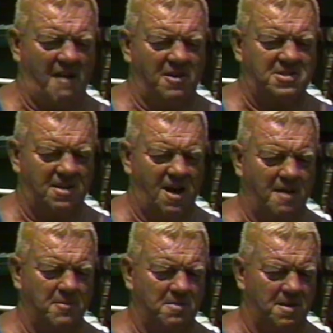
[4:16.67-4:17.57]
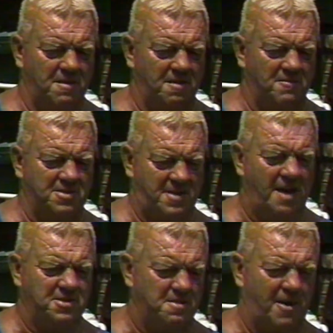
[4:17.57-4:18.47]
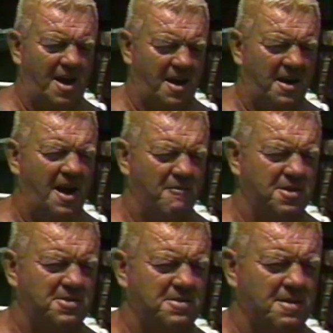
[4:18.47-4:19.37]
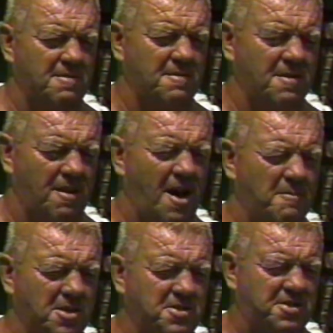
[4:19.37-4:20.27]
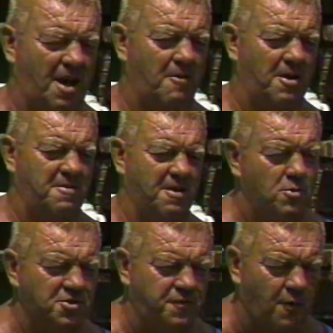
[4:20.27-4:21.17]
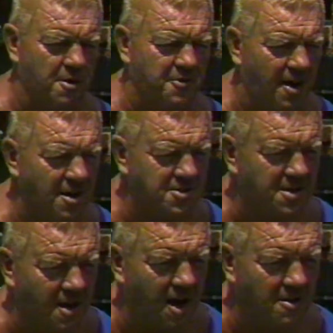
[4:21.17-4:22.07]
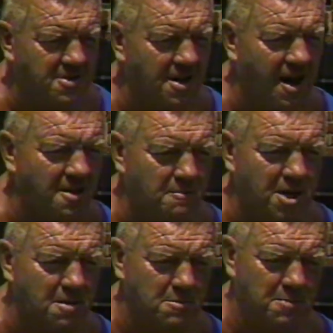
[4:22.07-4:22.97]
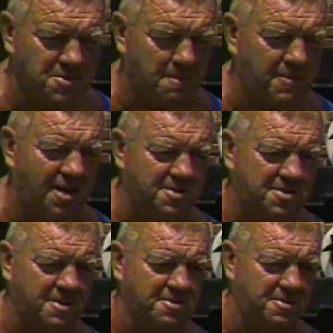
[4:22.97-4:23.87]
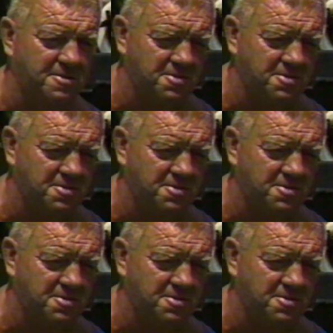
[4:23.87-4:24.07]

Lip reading: average lineman, that was about an average lineman's salary. That was $4,000. Now the minimum's about $60,000 or